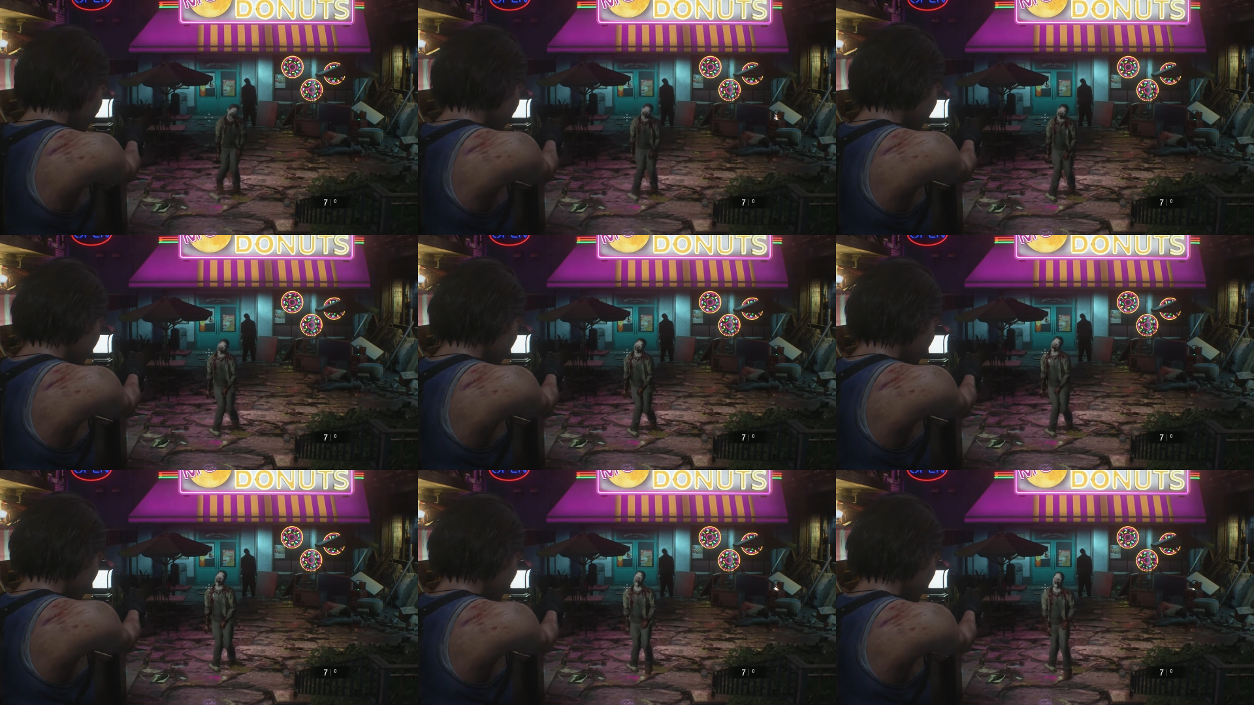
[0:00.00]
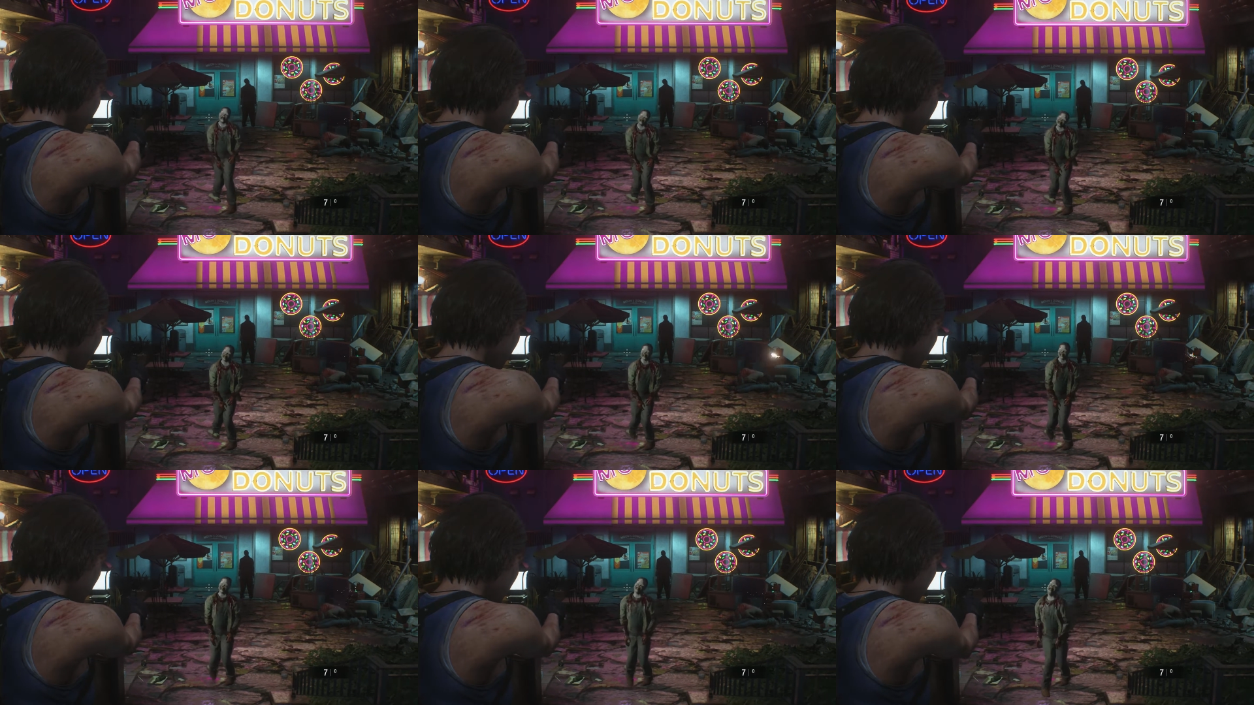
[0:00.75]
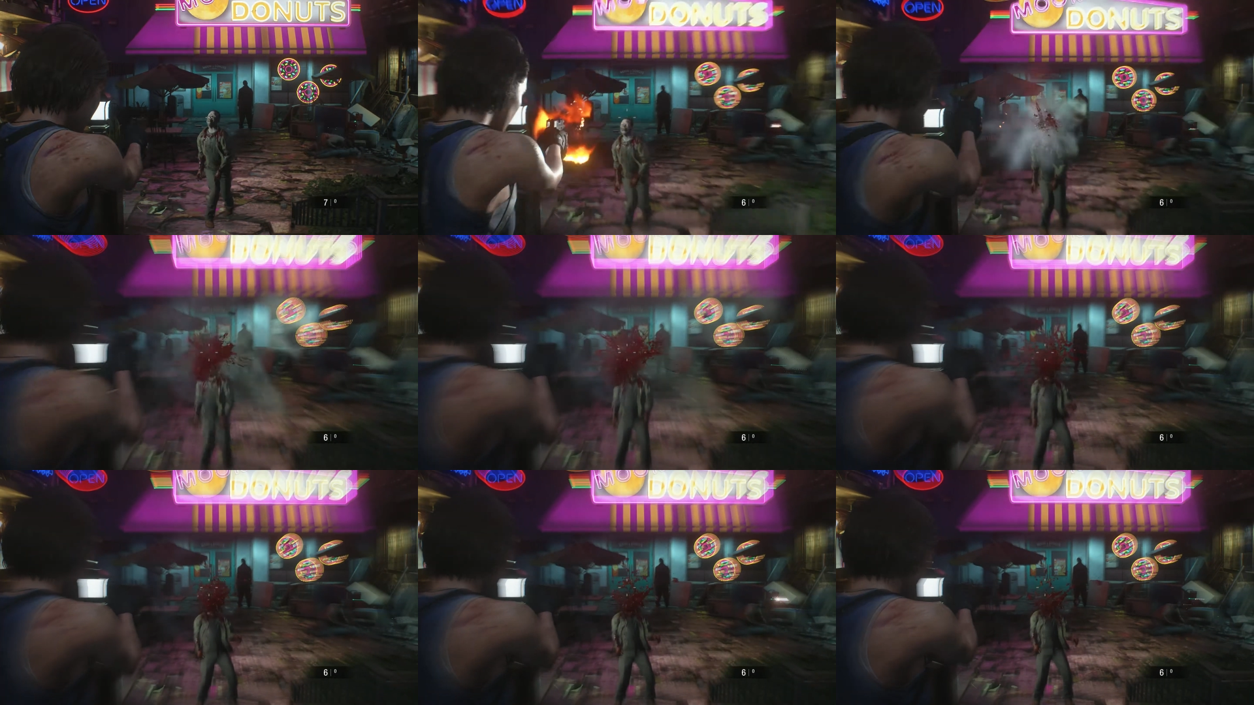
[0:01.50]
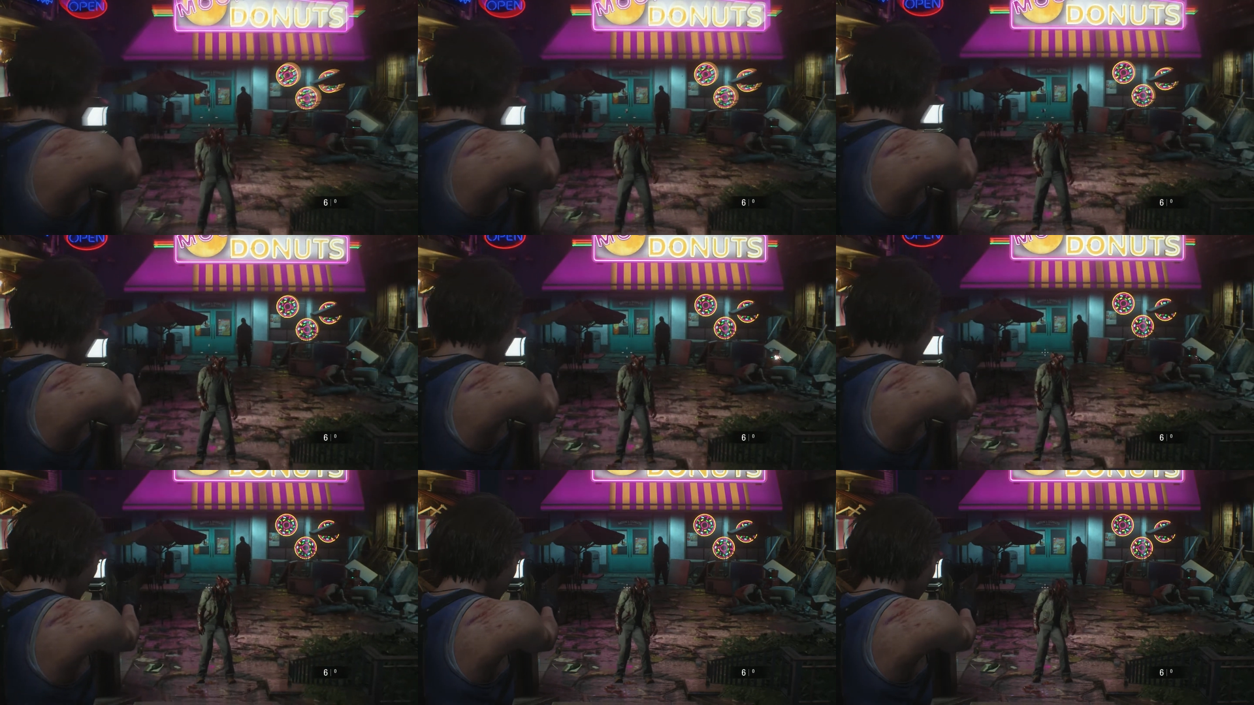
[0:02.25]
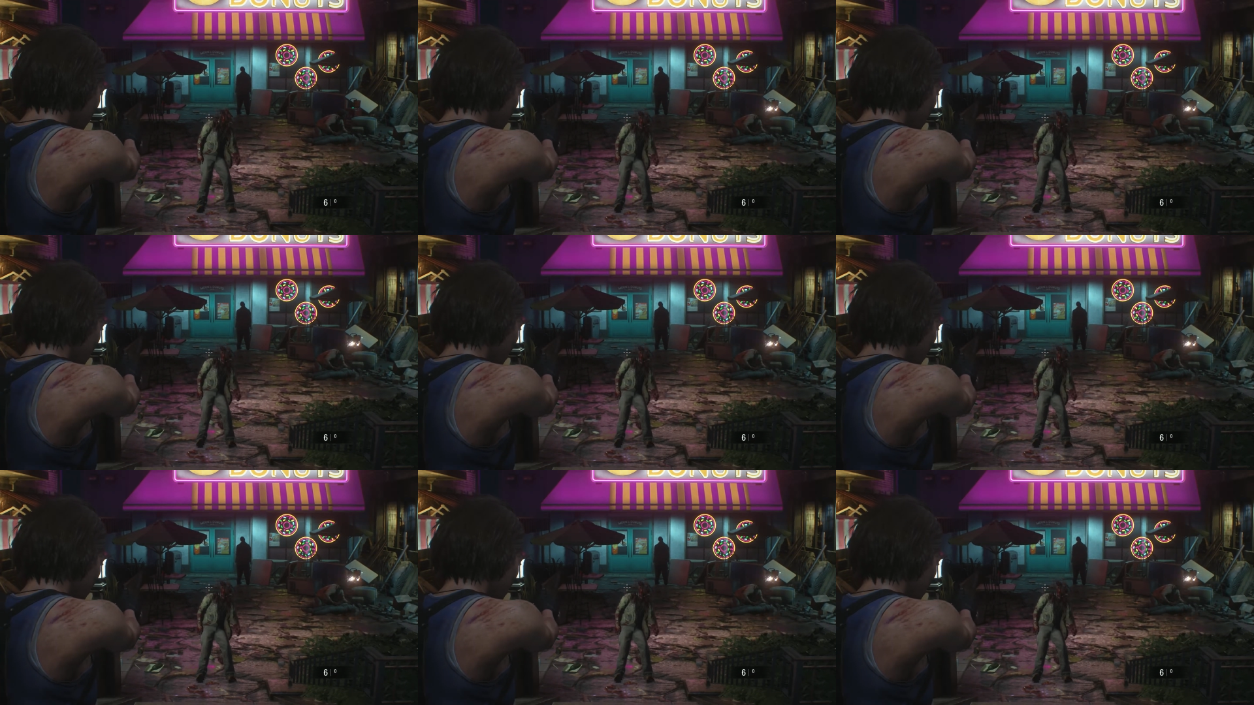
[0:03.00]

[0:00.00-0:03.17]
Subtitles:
No face is visible, so there are no lips to read.